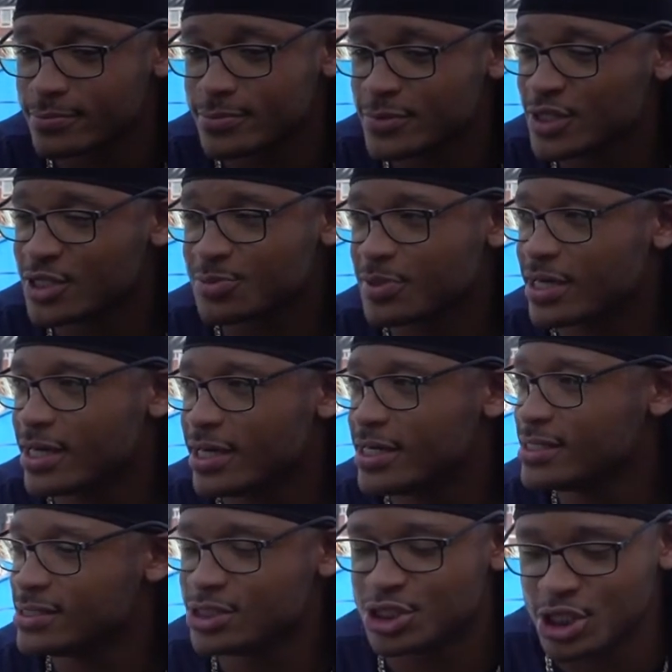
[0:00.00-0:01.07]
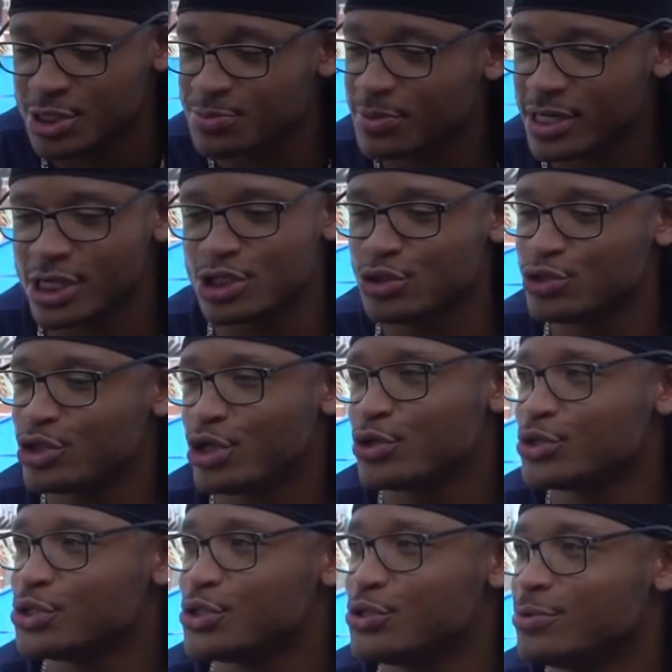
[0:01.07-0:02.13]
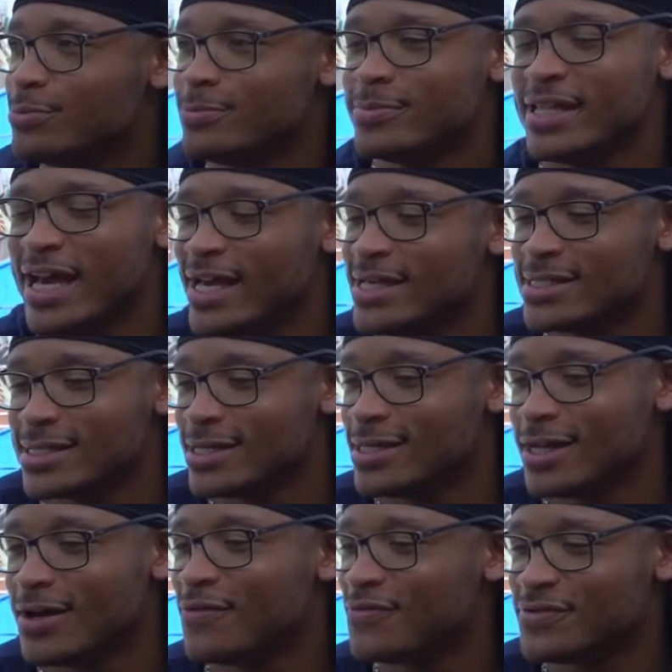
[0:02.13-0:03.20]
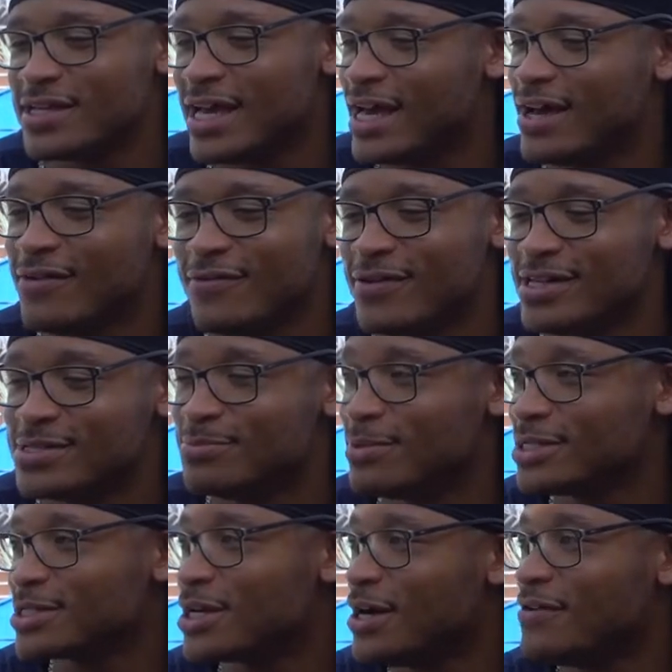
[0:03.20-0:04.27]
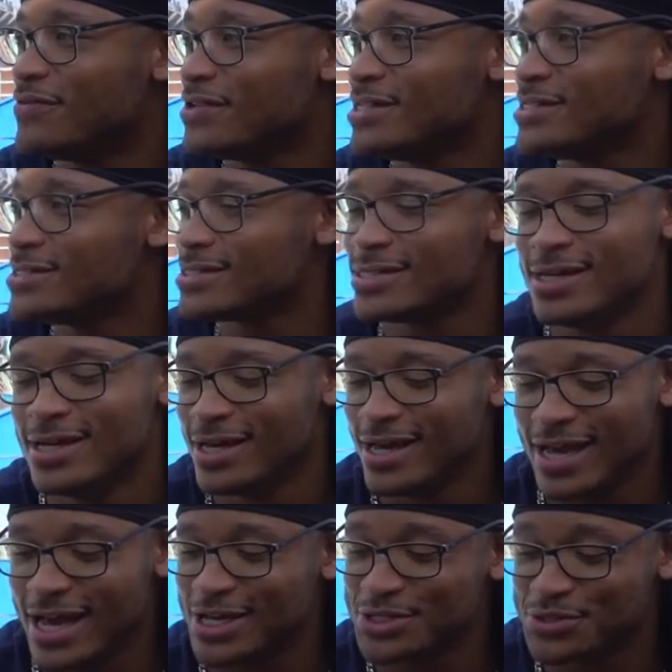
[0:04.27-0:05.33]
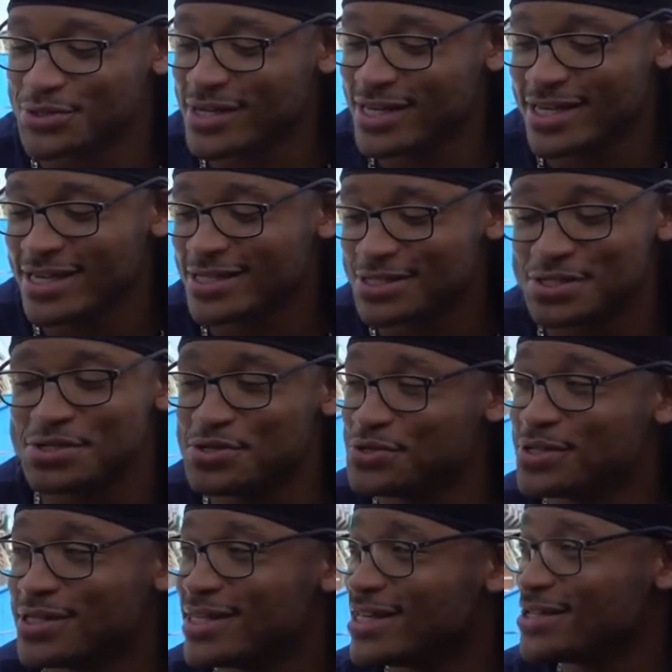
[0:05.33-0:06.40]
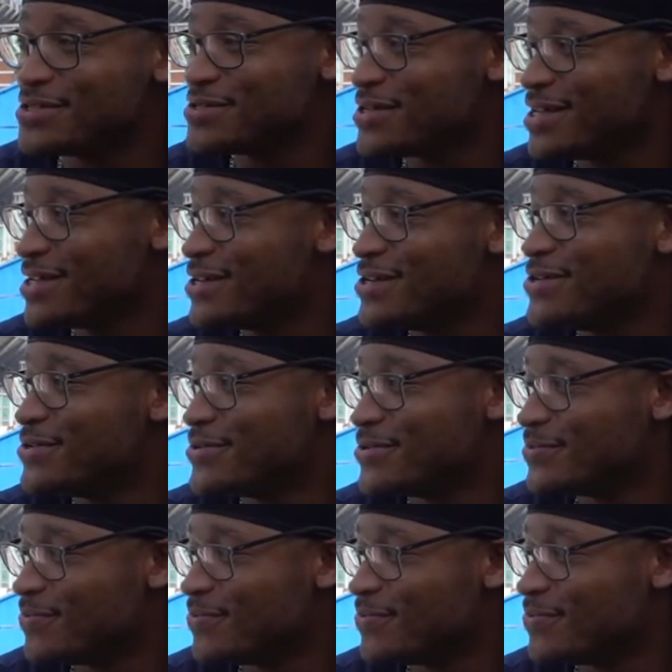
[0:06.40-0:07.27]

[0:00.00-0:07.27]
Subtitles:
Just because you chose to, that is enough to have as much confidence as you need to do the things you need to do.